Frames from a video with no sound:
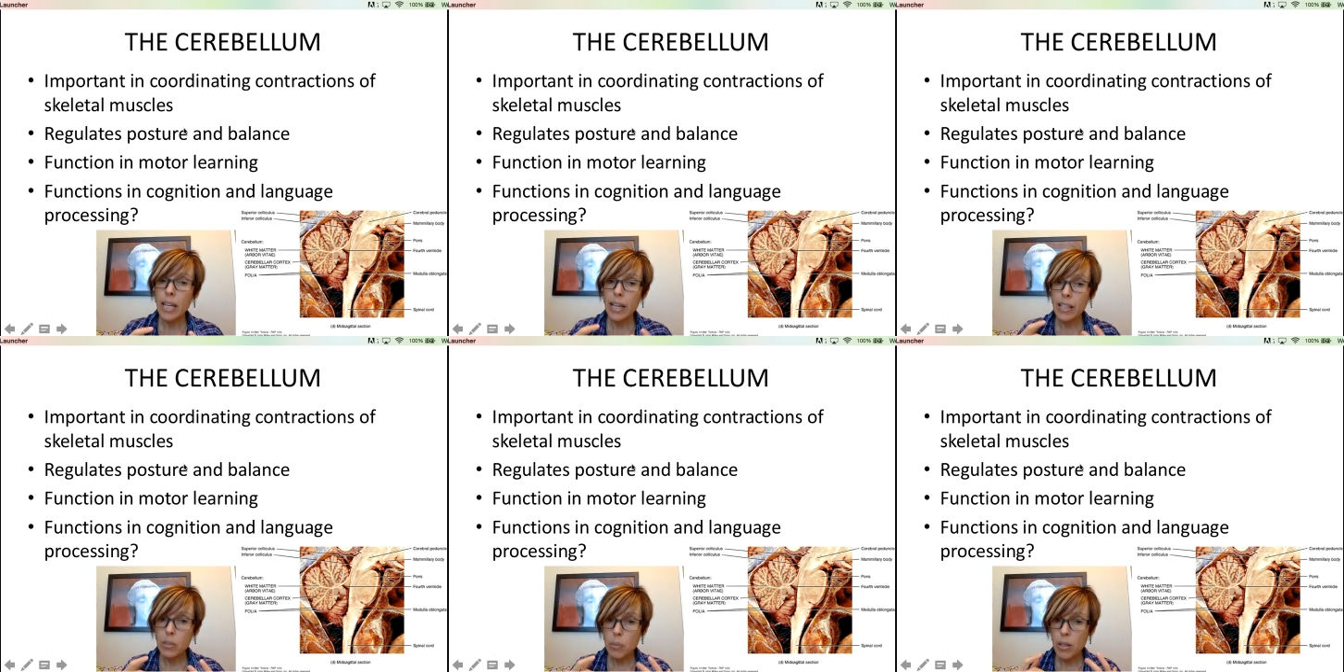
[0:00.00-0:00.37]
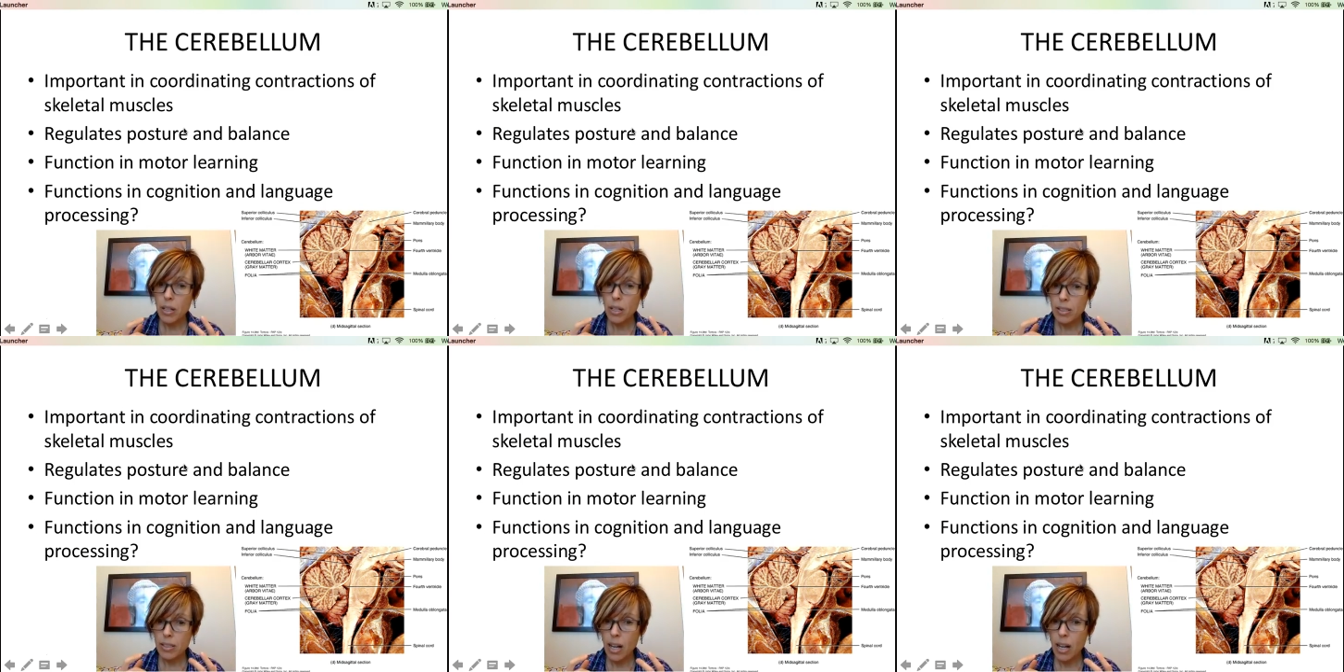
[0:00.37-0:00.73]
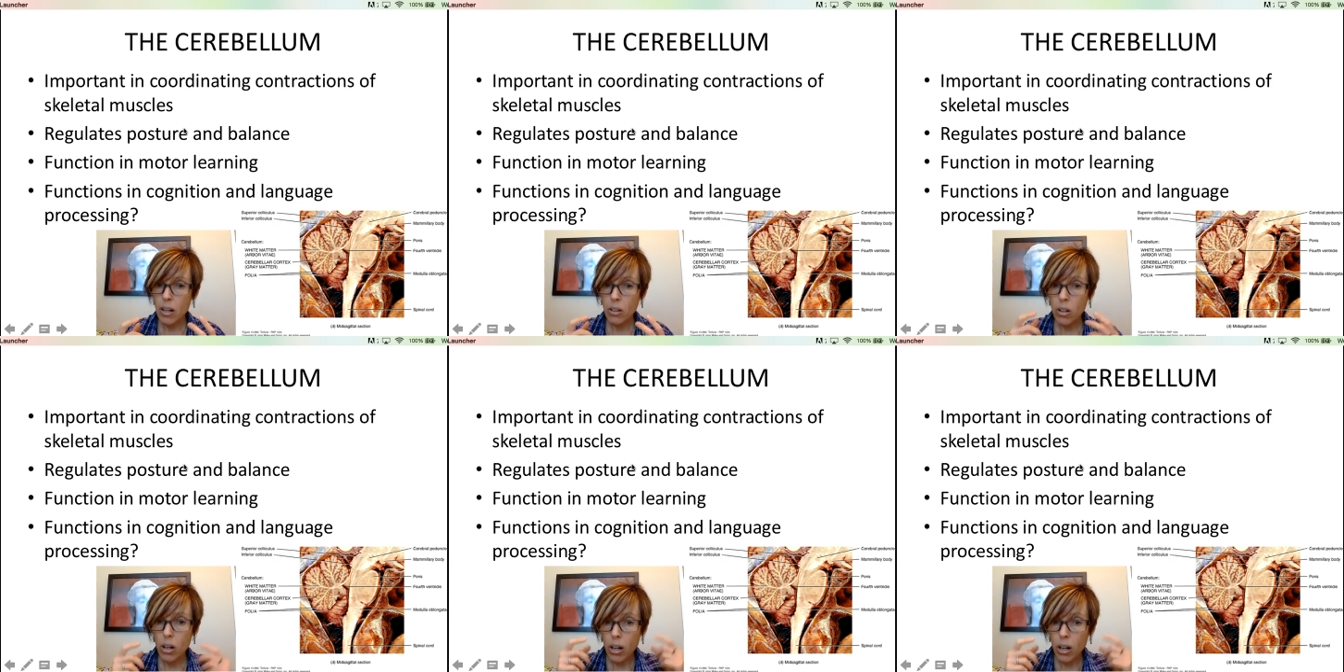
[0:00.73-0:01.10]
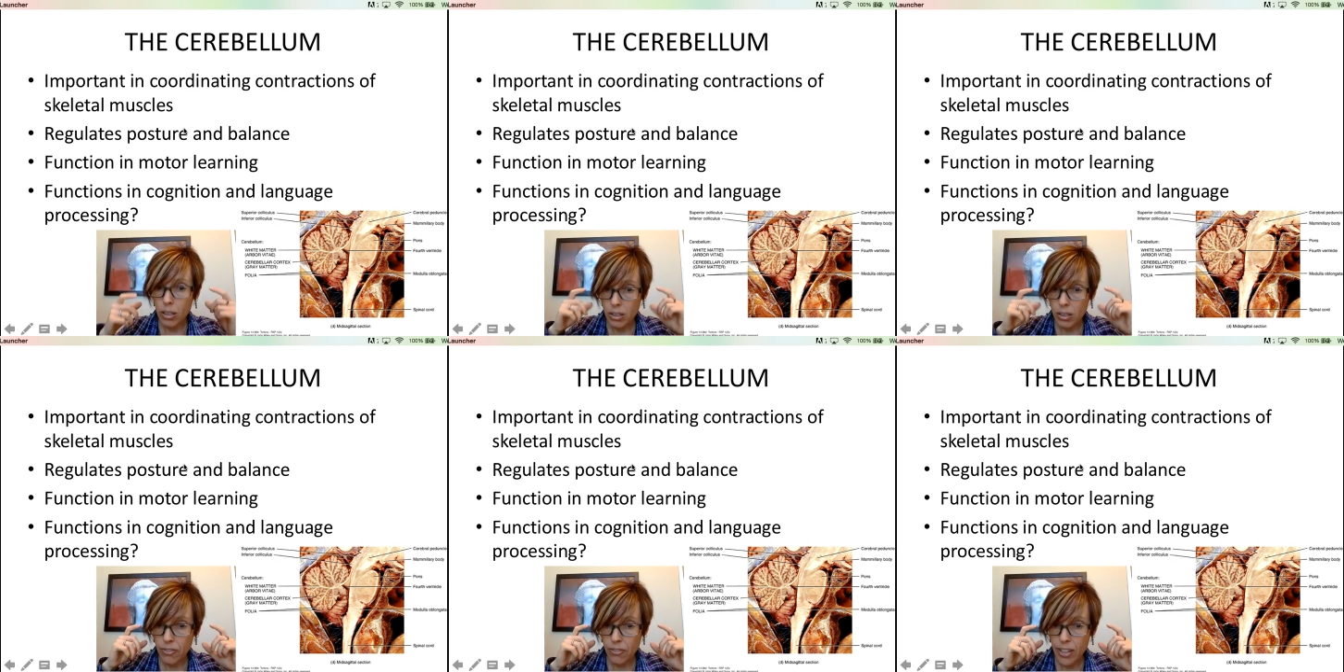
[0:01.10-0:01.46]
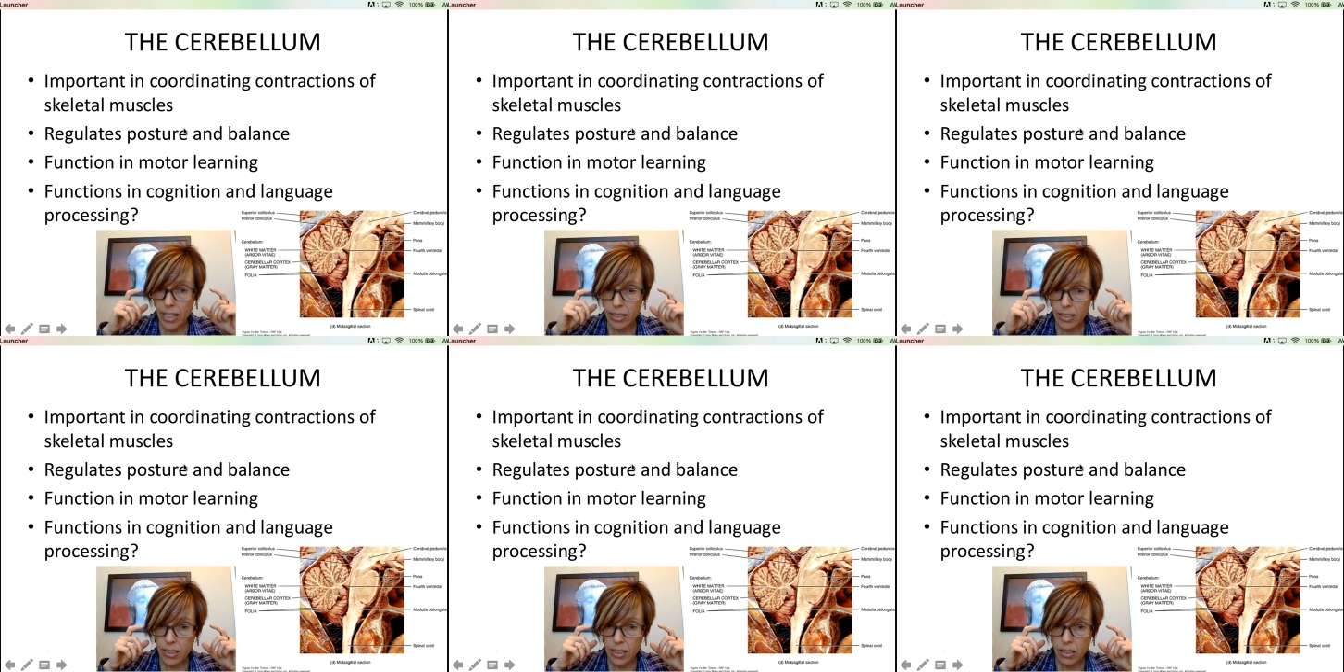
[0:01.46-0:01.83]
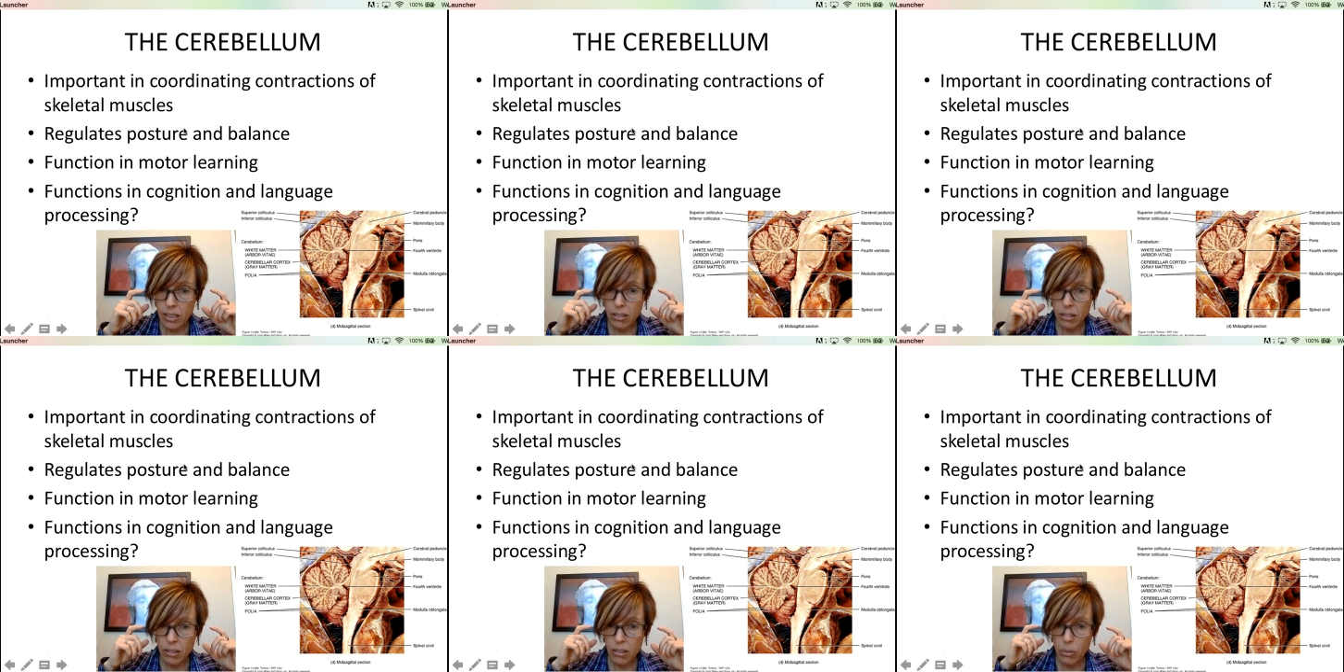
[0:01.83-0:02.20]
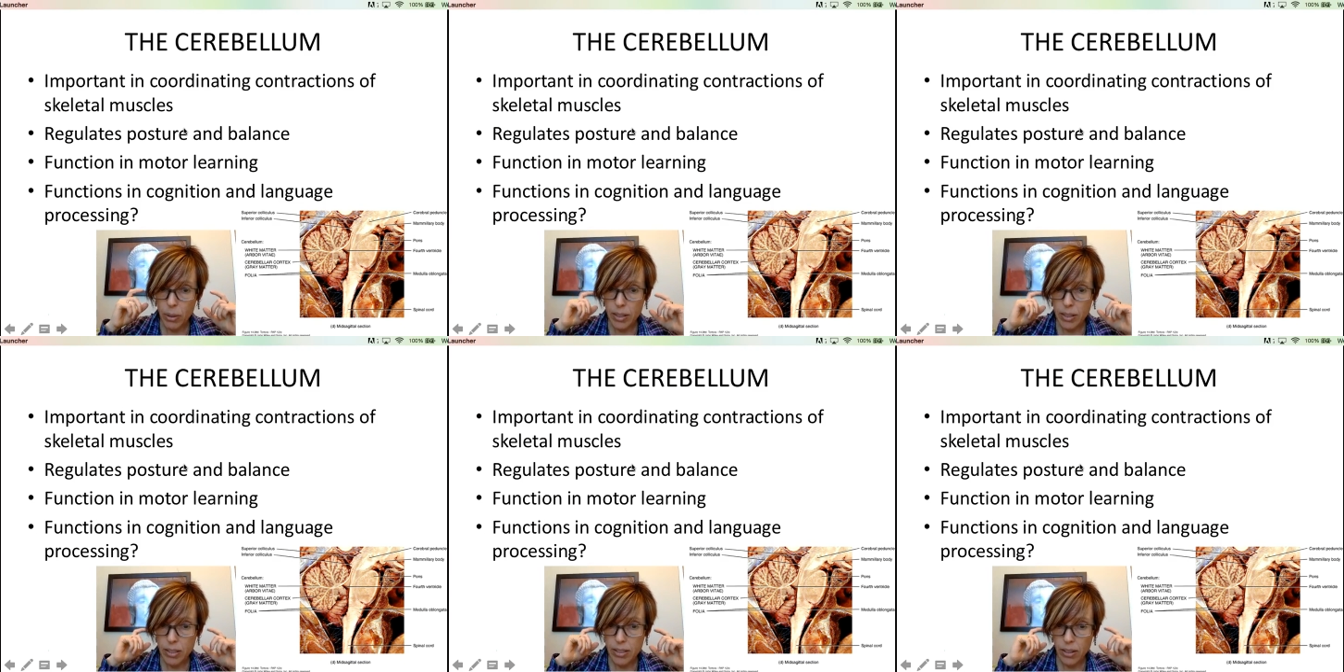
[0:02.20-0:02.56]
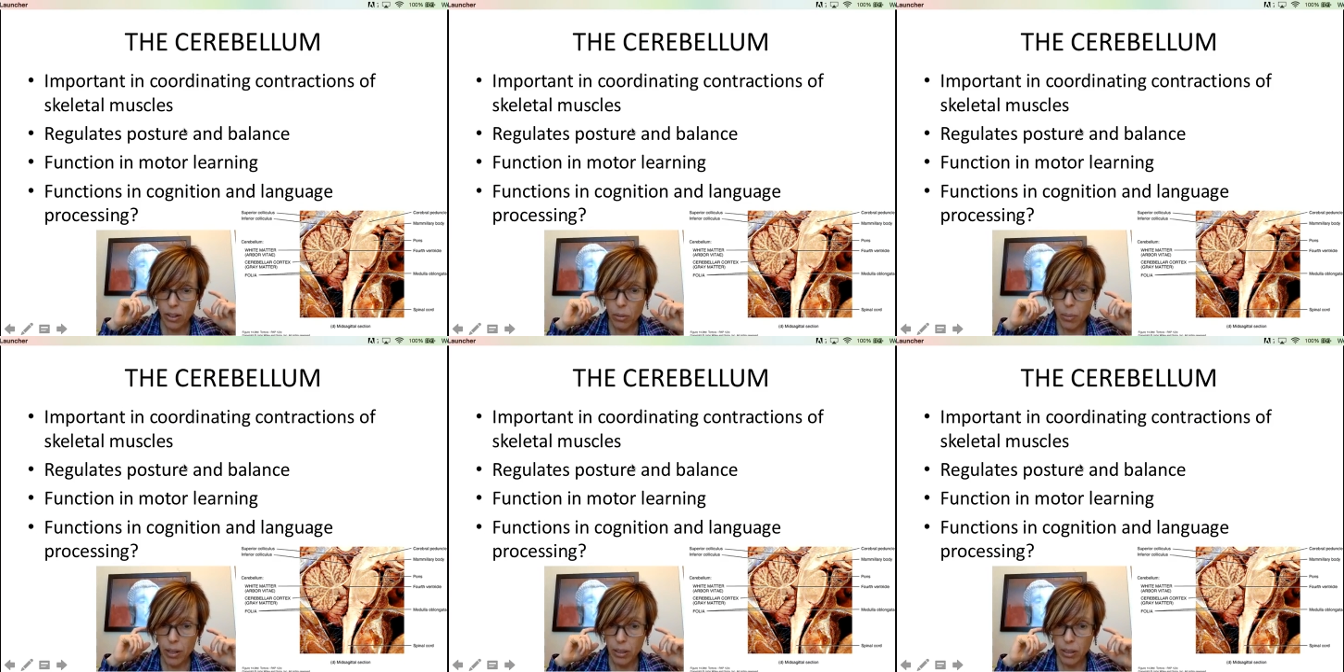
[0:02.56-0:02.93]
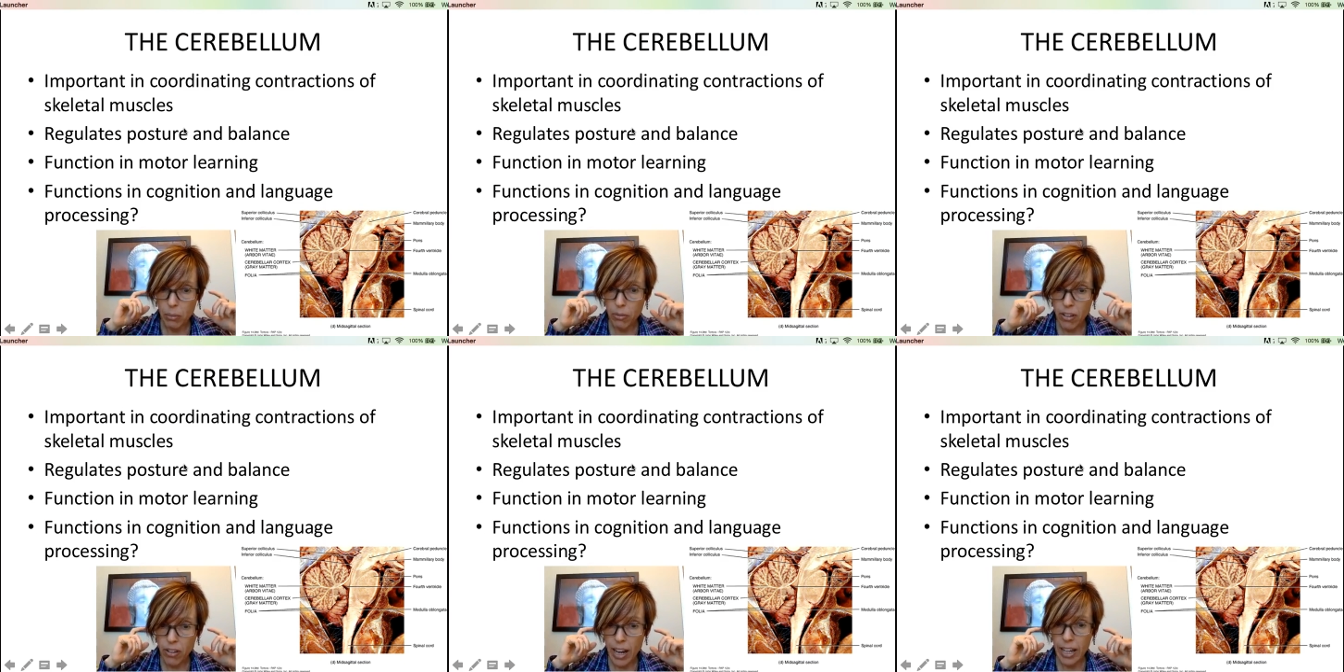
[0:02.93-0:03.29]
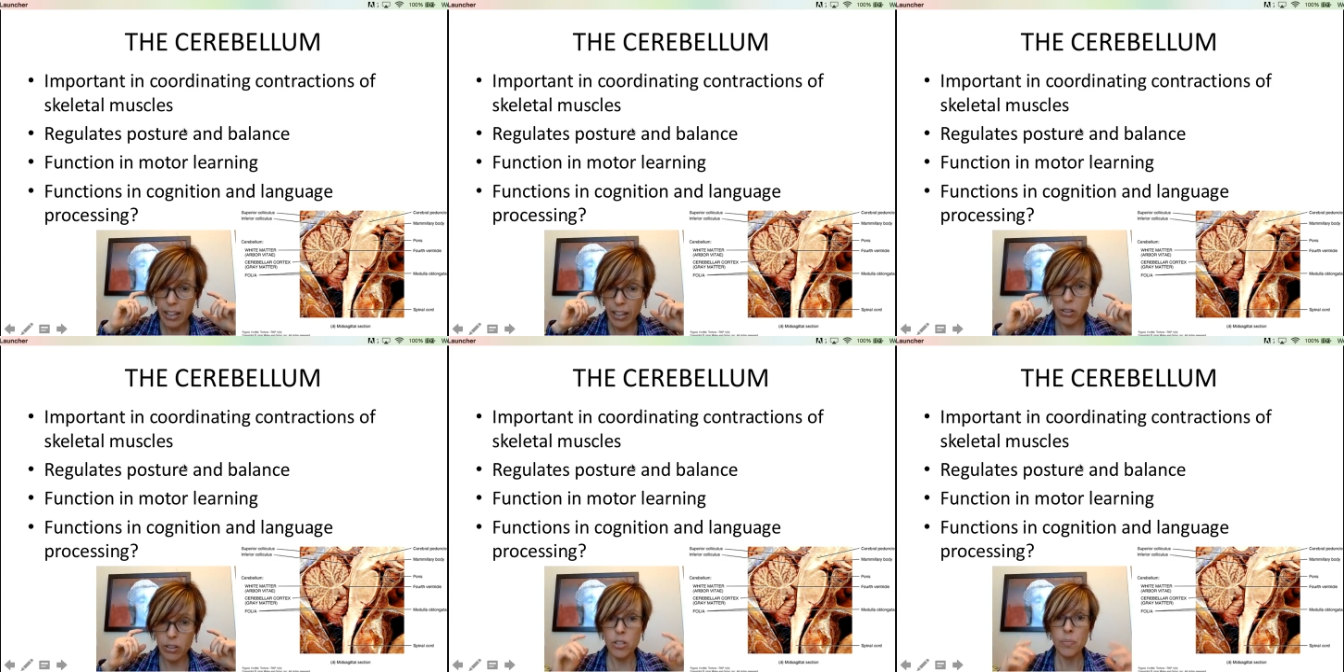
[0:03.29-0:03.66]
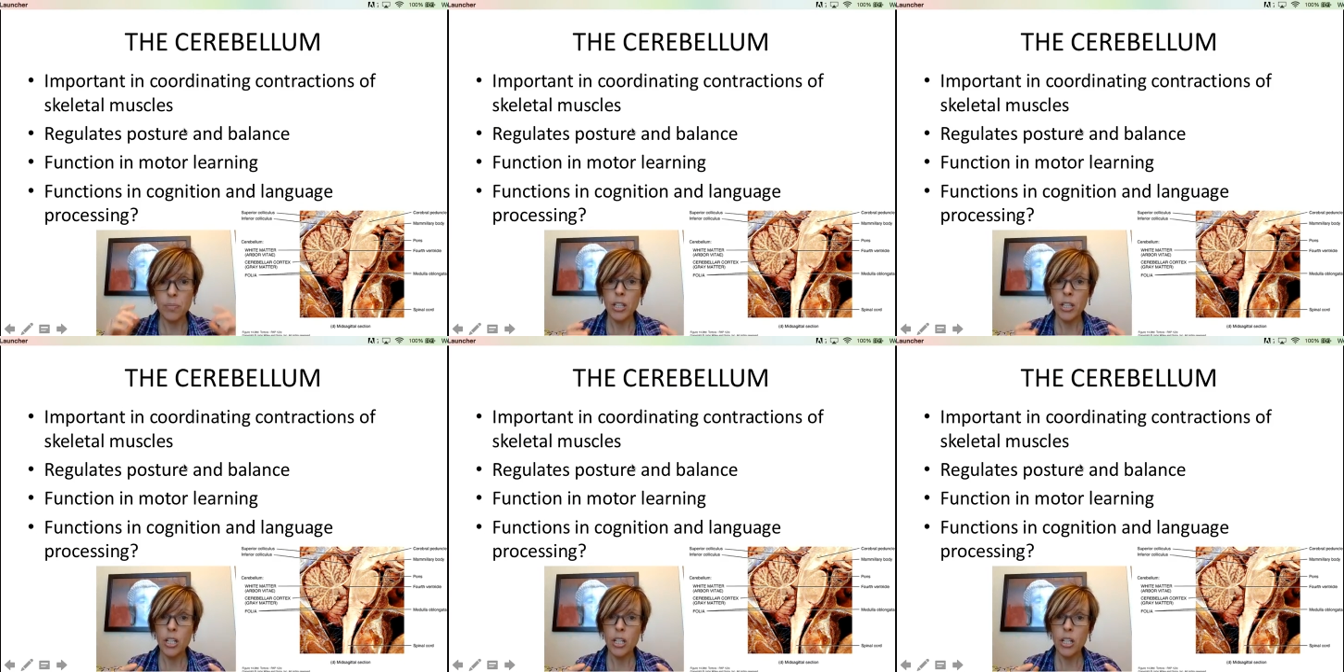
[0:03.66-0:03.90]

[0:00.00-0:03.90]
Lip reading: It's because the alcohol has affected the way the cerebellum fires.